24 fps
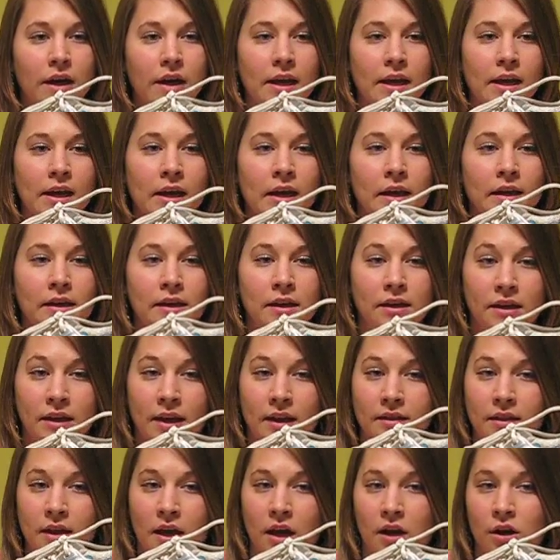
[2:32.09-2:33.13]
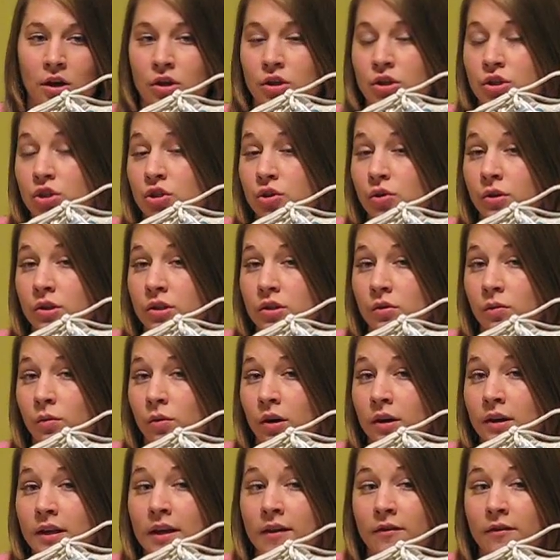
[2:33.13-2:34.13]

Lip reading: and it got the Editor's Choice Award